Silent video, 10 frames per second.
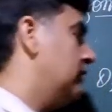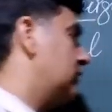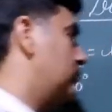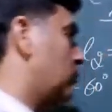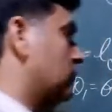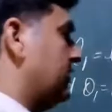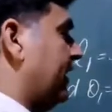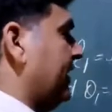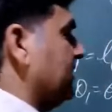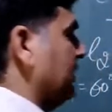Suppose
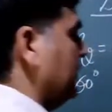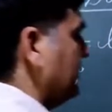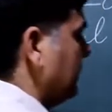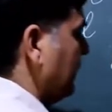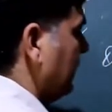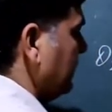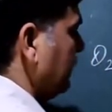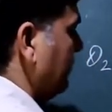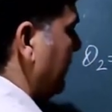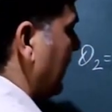radius in this circle is
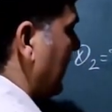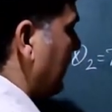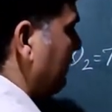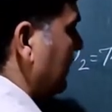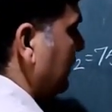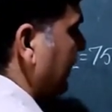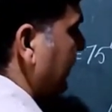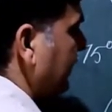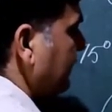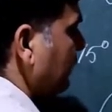given by R1, here
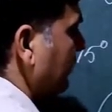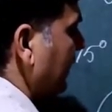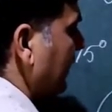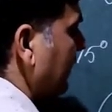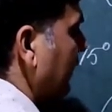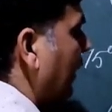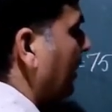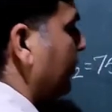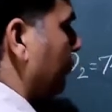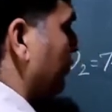it is given by
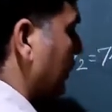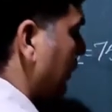R2.